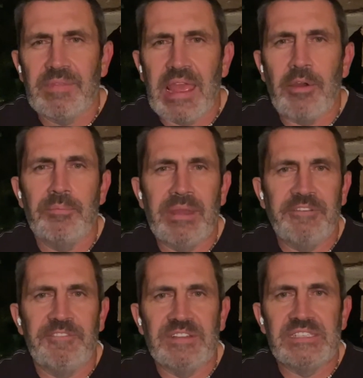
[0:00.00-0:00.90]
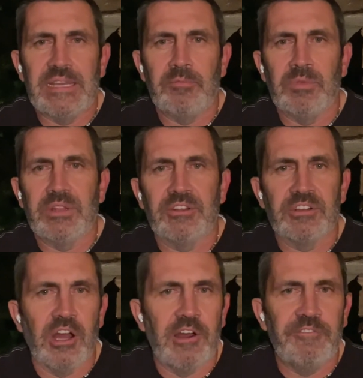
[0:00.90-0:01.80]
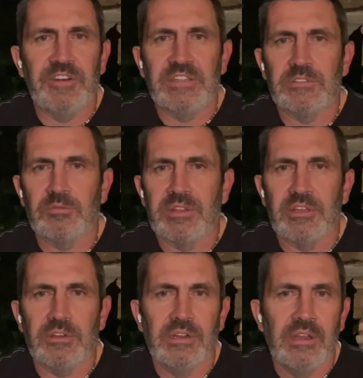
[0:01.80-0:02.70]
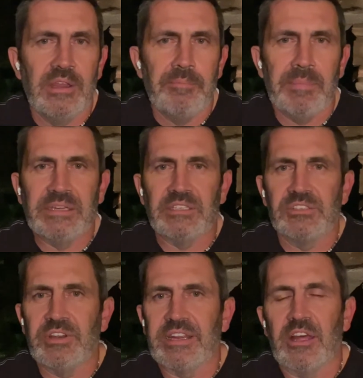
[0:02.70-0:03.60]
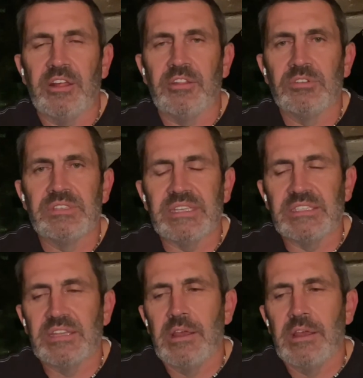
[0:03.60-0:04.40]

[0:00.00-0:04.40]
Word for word: how it benefits them with their confidence, with their mental strength, all those things.